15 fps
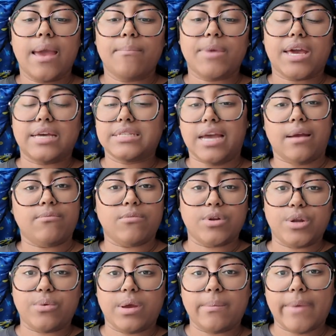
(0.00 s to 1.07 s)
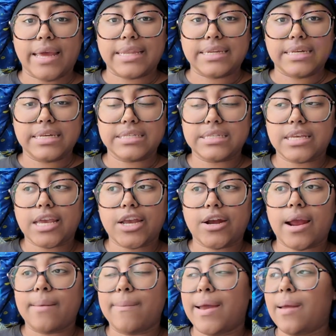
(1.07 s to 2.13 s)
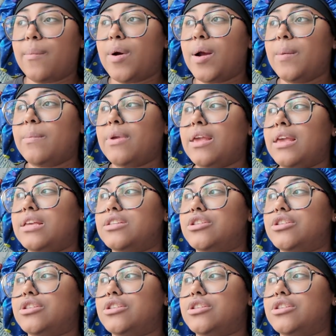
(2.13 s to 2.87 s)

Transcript: because I'm renewing my lease here at my apartment.